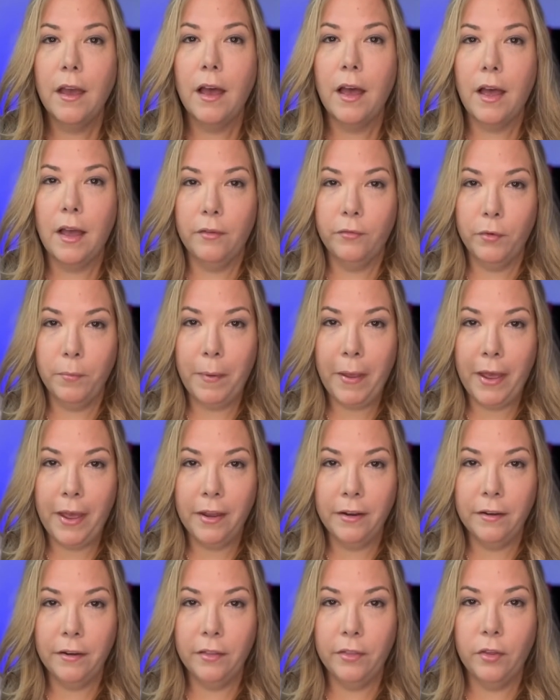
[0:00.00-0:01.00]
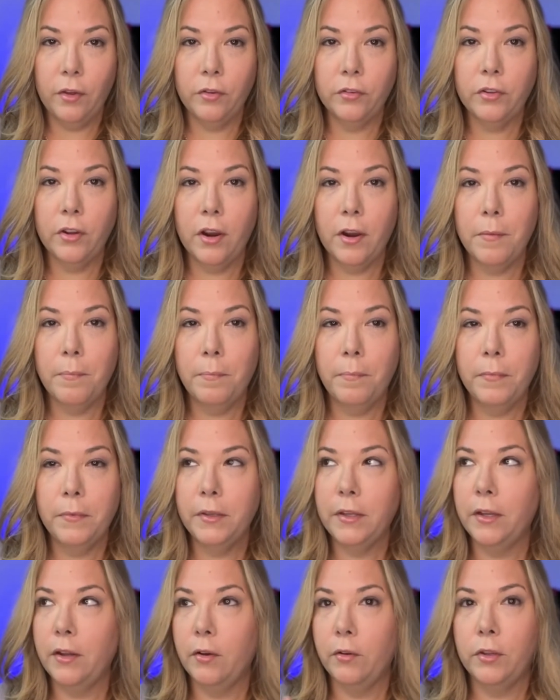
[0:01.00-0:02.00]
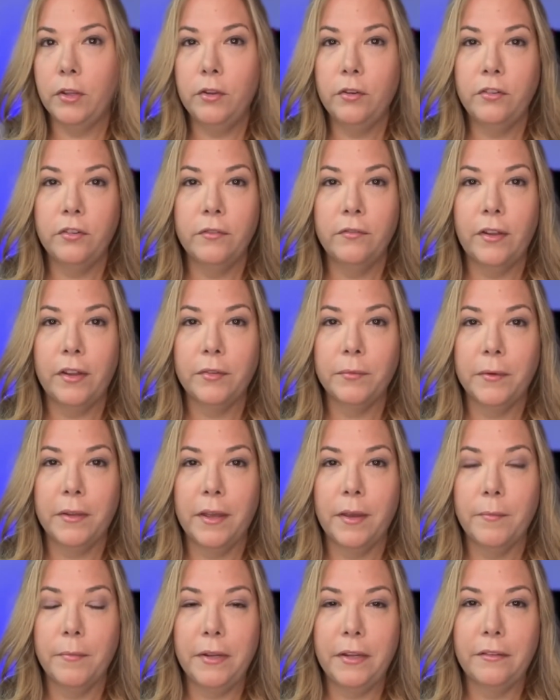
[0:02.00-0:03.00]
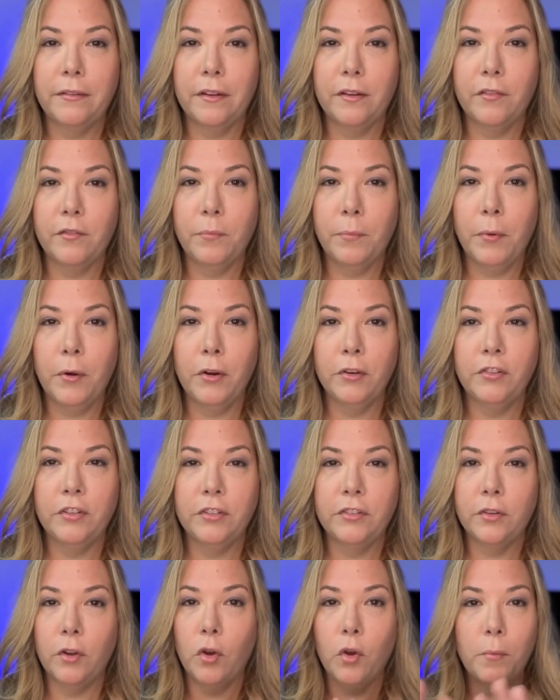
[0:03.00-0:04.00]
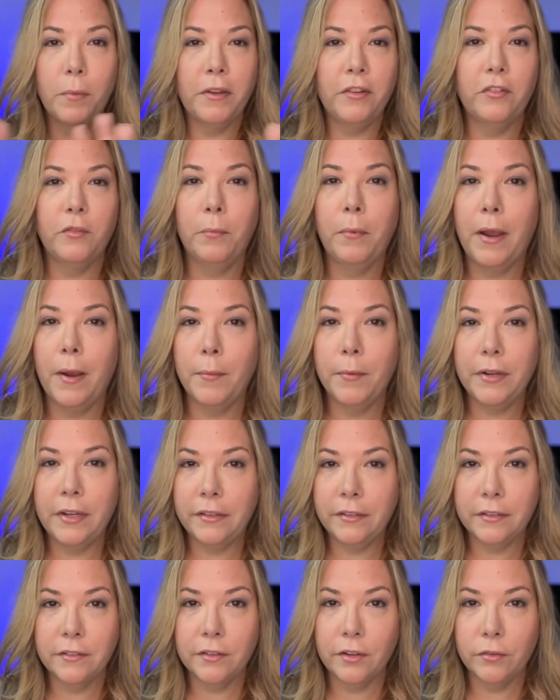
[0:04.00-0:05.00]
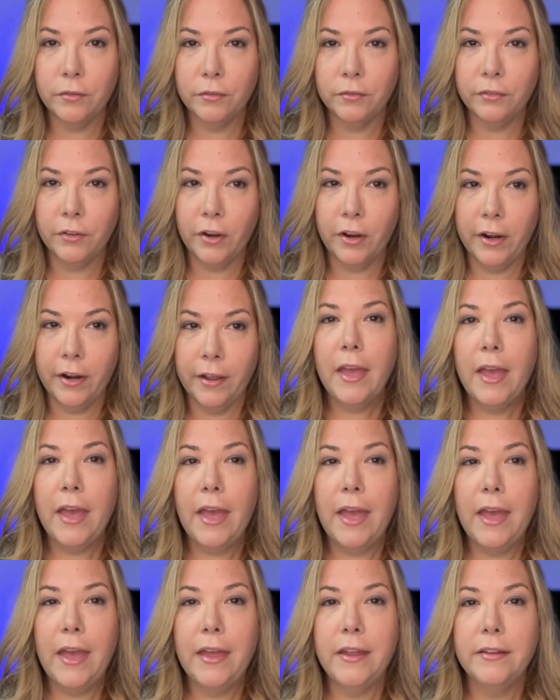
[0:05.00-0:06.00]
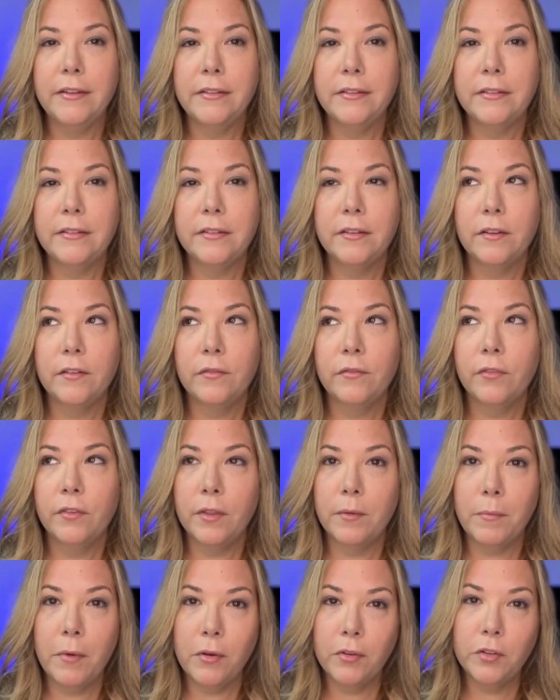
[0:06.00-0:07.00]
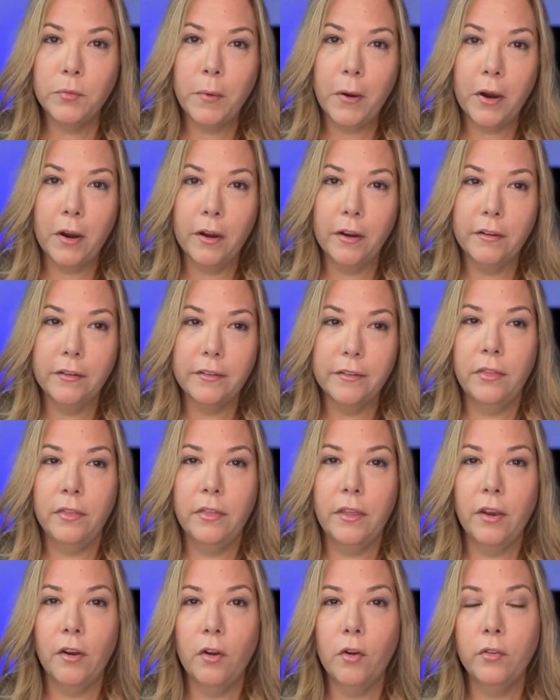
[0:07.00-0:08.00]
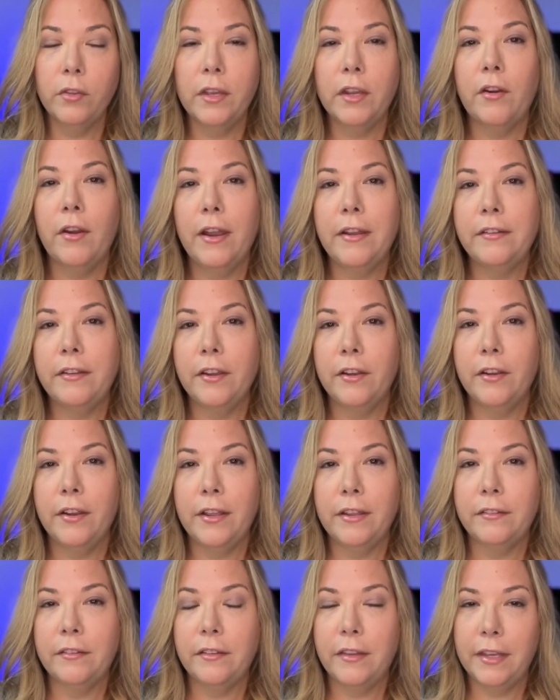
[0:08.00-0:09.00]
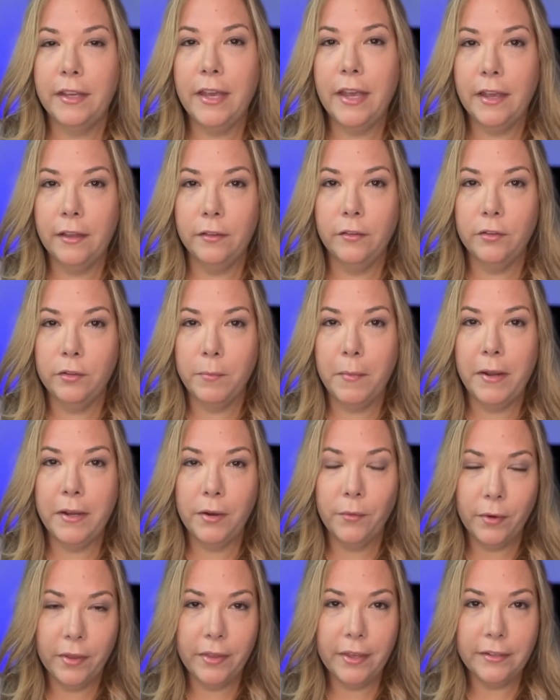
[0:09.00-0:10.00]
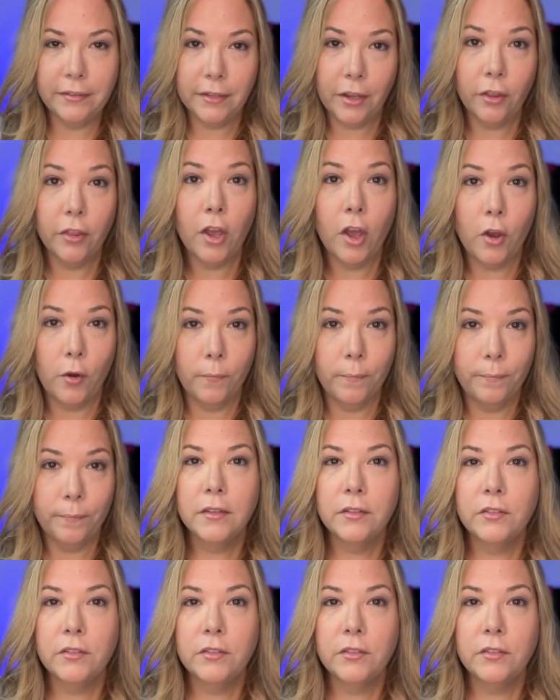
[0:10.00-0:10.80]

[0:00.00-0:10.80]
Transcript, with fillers: OfferPad. Those are you know, huge investment companies that have purchased a whole bunch of properties in Central Florida. And for the most part, their only criteria is that they can't lose money when they sell the home.